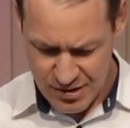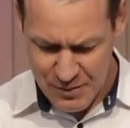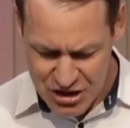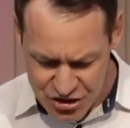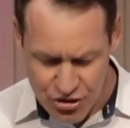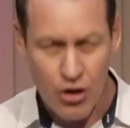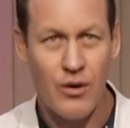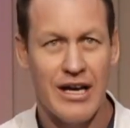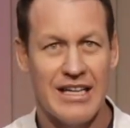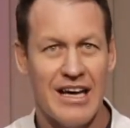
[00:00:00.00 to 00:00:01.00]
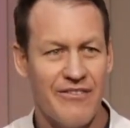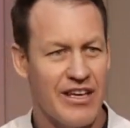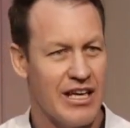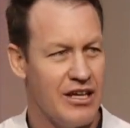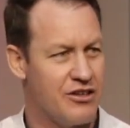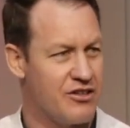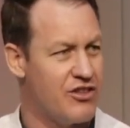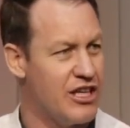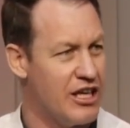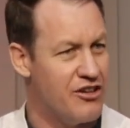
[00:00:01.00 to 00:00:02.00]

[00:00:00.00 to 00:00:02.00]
I mean, so unloving is the